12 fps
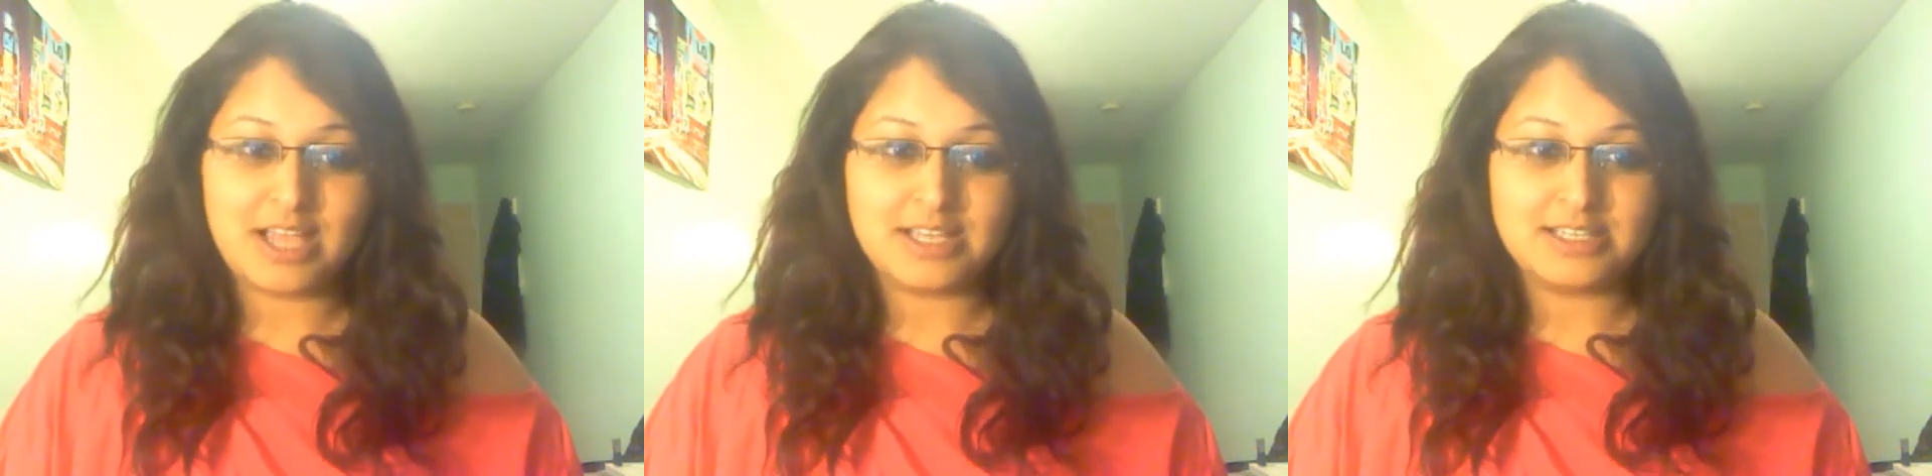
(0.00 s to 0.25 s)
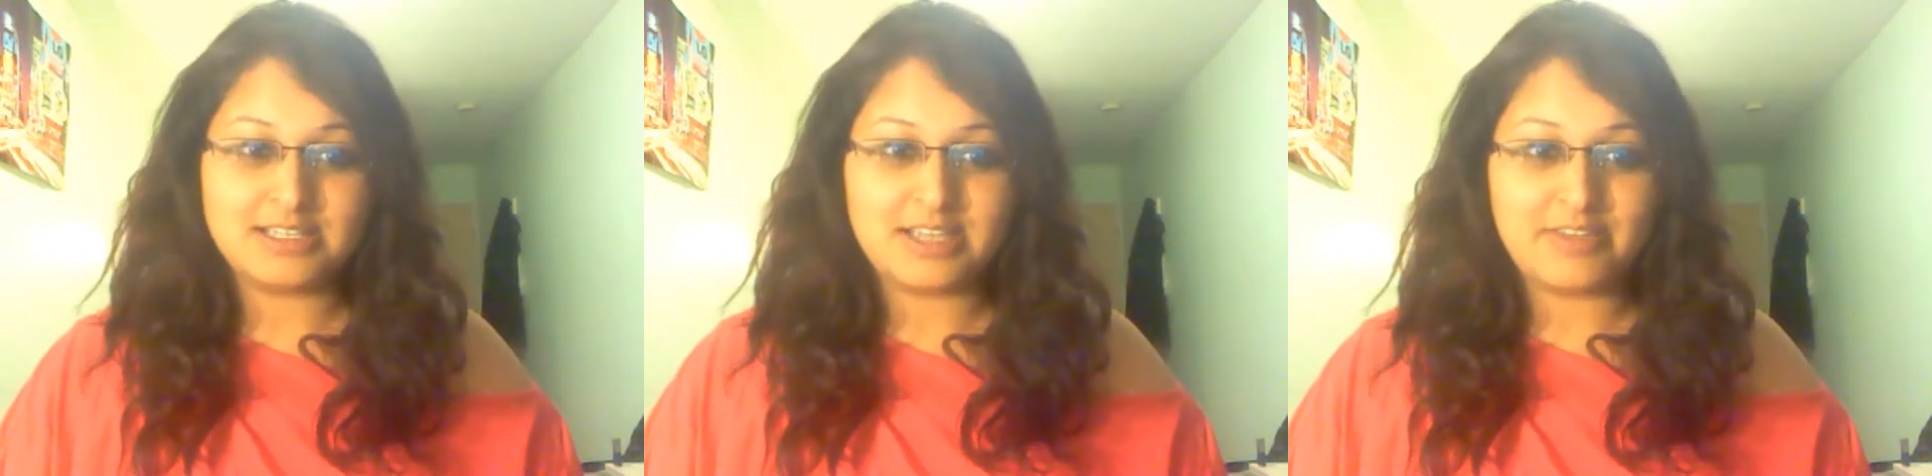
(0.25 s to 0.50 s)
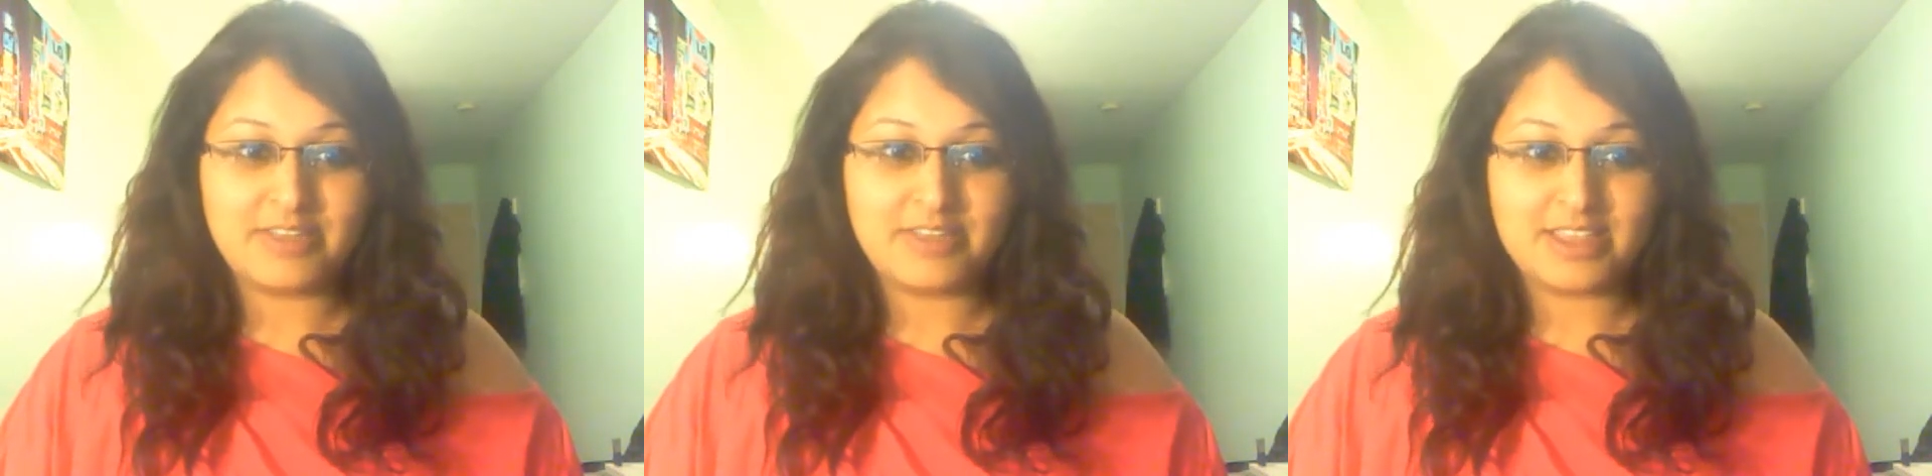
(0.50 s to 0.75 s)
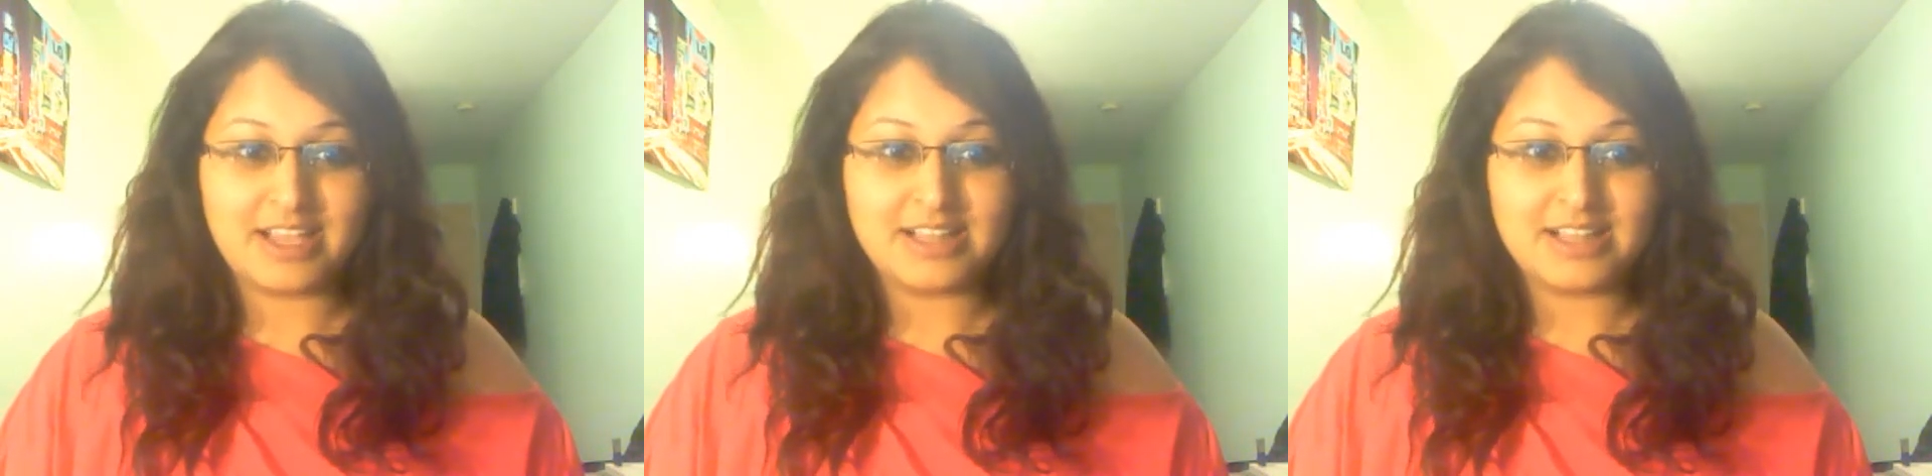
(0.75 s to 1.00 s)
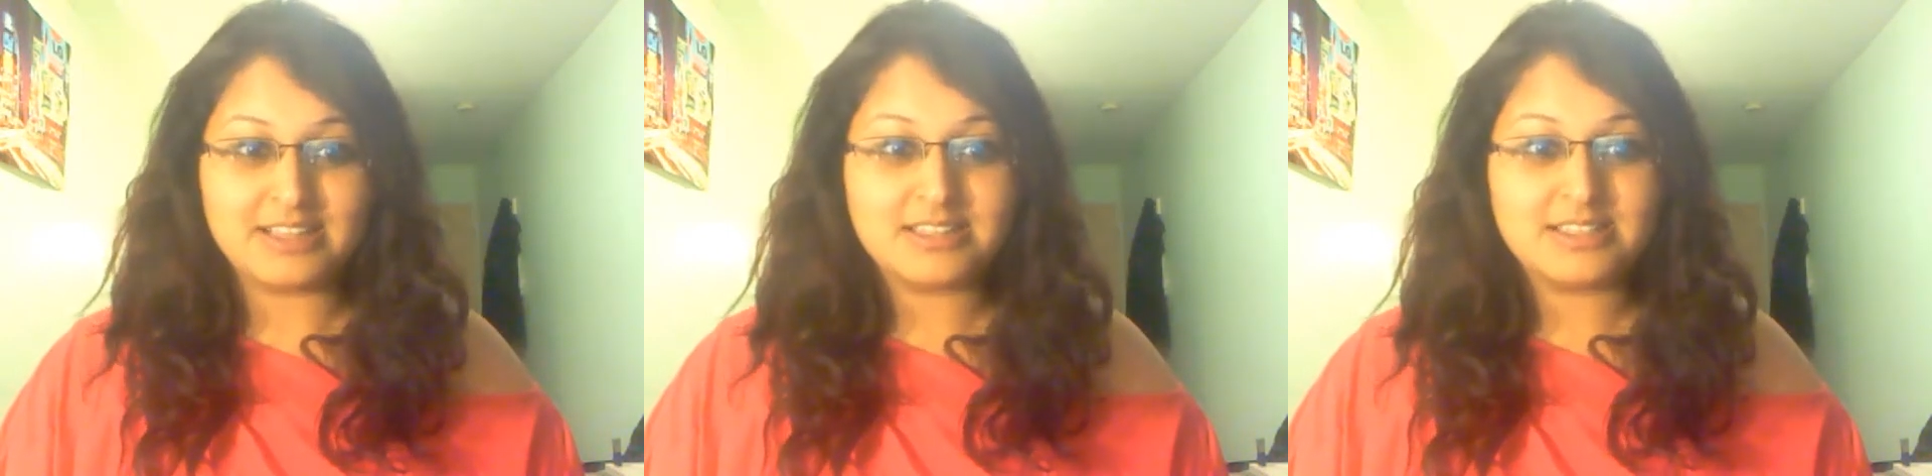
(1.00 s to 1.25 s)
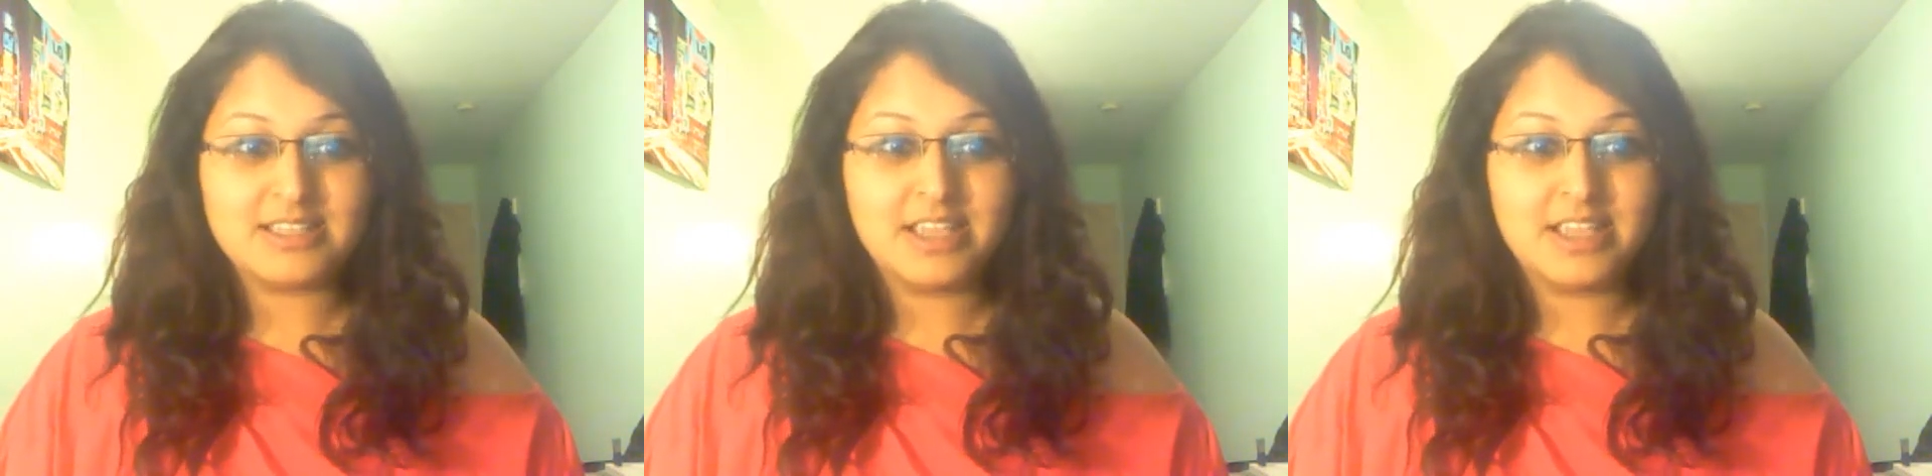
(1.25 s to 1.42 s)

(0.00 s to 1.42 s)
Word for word: and everything else